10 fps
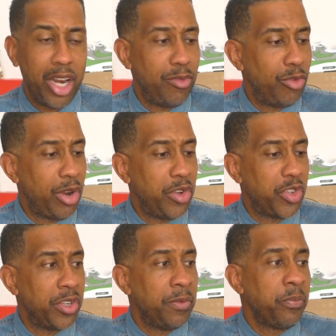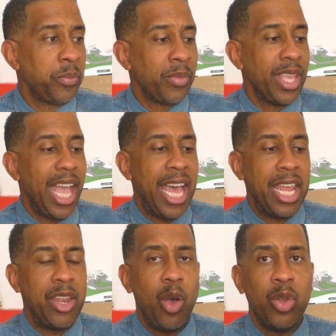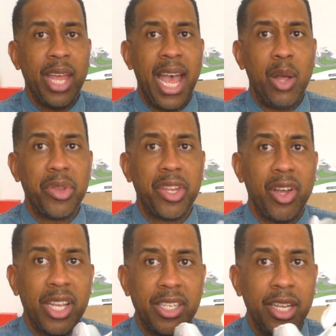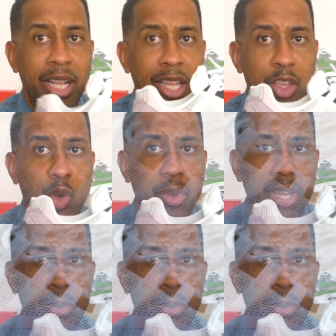of erosion. And then on the outside, you've got some